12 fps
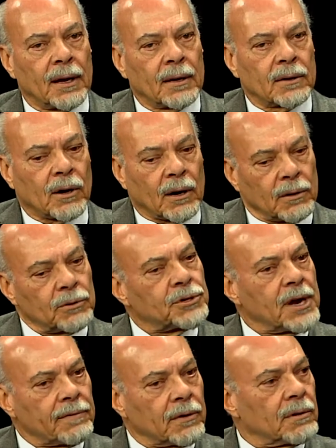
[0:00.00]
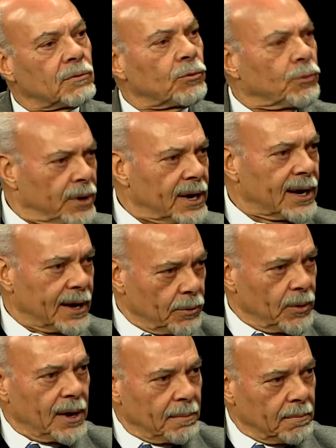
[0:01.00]
Carlos never really
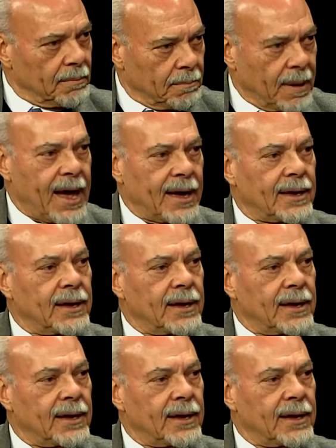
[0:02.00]
went back.